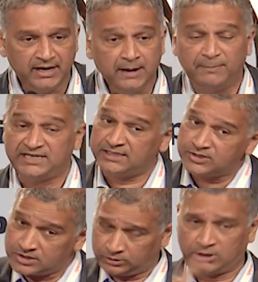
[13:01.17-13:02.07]
but
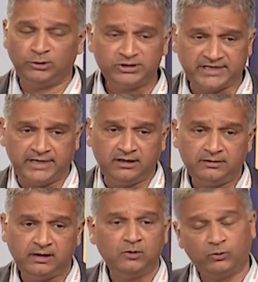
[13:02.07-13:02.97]
it's throughout the year,
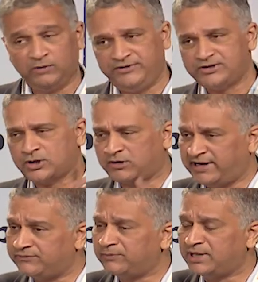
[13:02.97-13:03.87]
what we saw
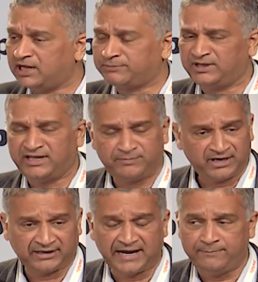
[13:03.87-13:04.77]
right from the Atmanirbhar
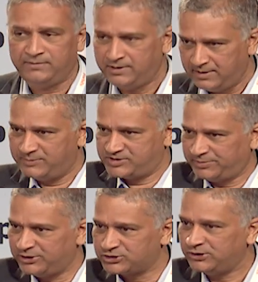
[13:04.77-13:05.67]
time. Mr.
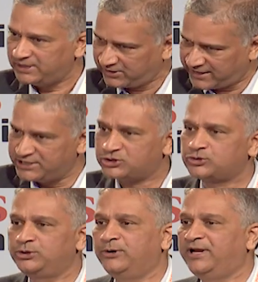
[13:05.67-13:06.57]
Piyush Goyal, credit
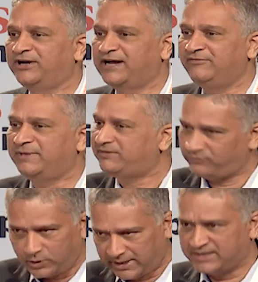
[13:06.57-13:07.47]
to you and your government
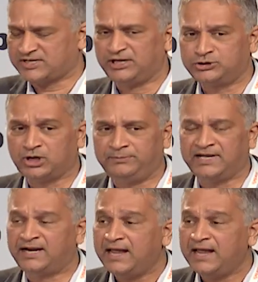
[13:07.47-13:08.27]
for the excellent job done.